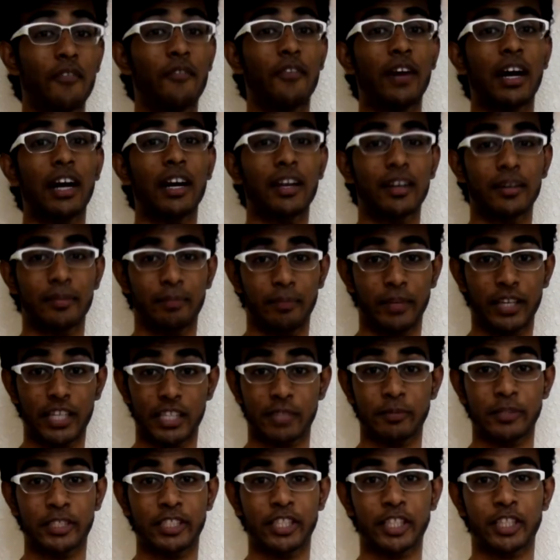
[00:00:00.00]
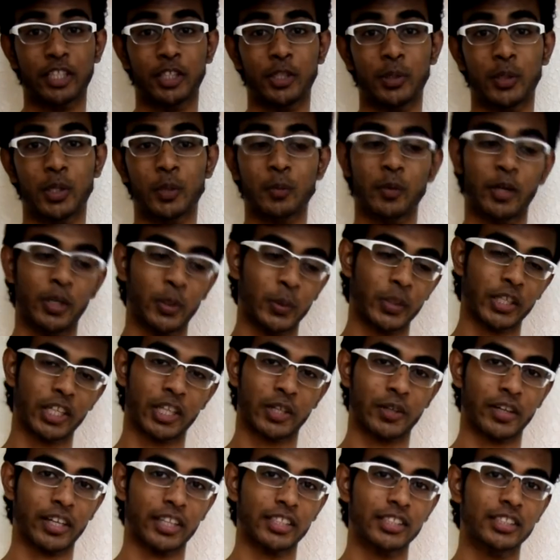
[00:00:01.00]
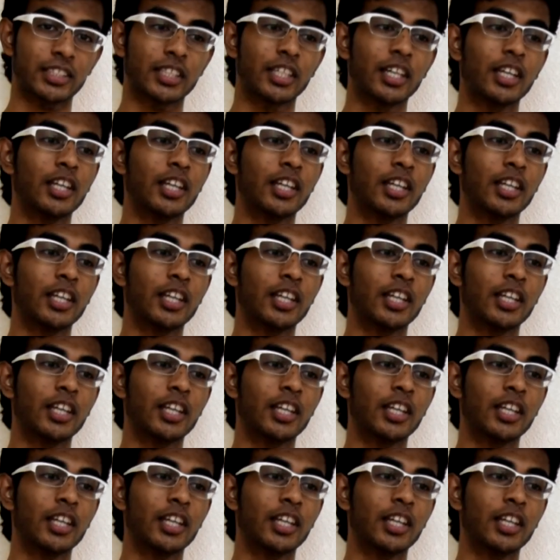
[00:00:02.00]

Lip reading: 5 biggest mistakes you're doing when doing a crunch.